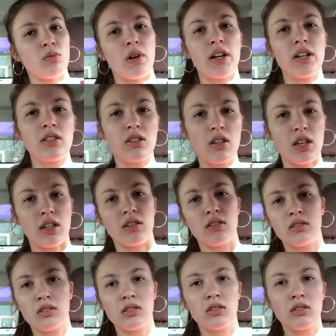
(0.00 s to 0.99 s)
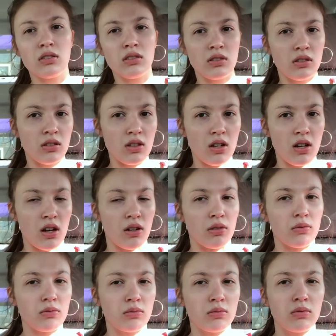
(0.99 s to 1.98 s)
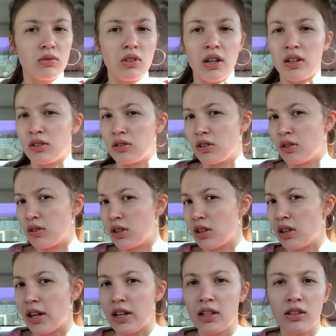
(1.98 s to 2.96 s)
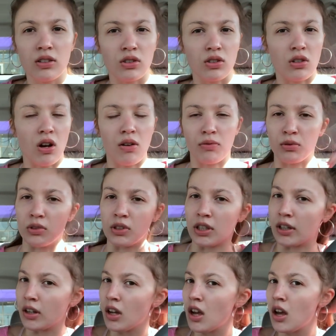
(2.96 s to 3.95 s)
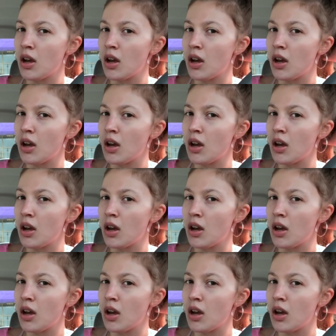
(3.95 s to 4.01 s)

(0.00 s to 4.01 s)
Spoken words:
Why is it like, oh, I don't know. The lighting looks awful in here.